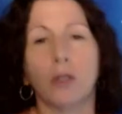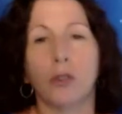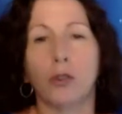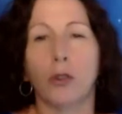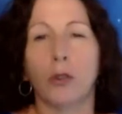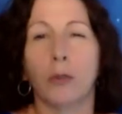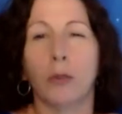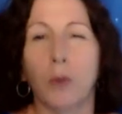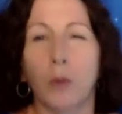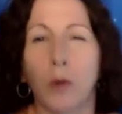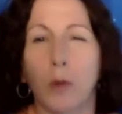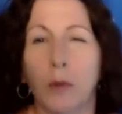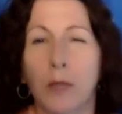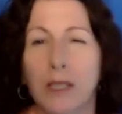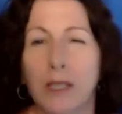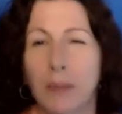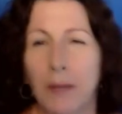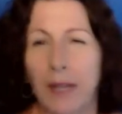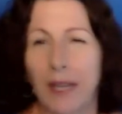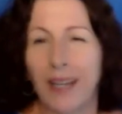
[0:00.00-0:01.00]
a triple warmer
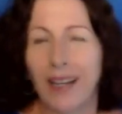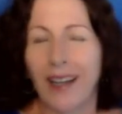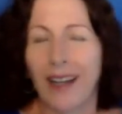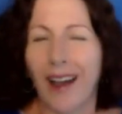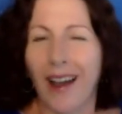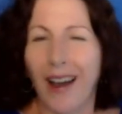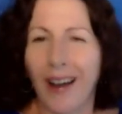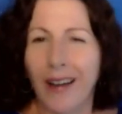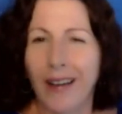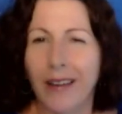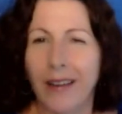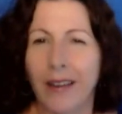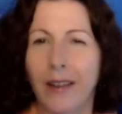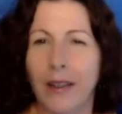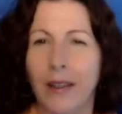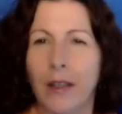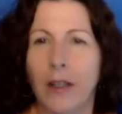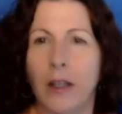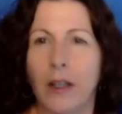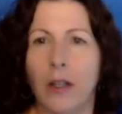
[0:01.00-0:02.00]
spleen hug.
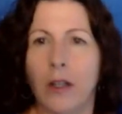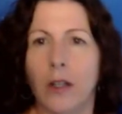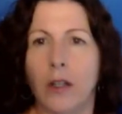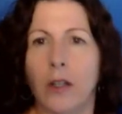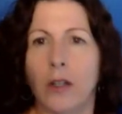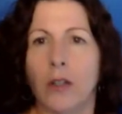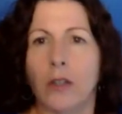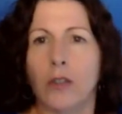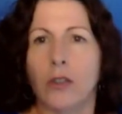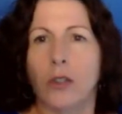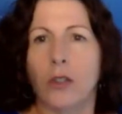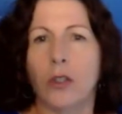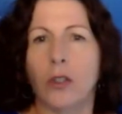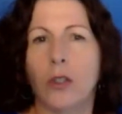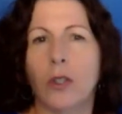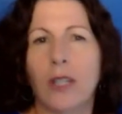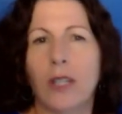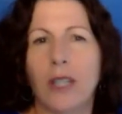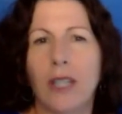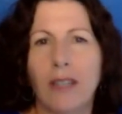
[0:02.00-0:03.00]
So
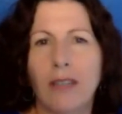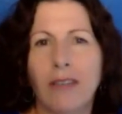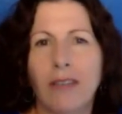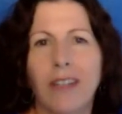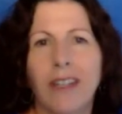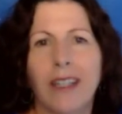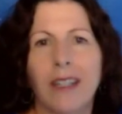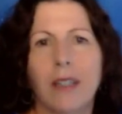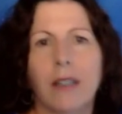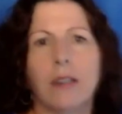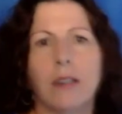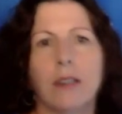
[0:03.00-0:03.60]
you're giving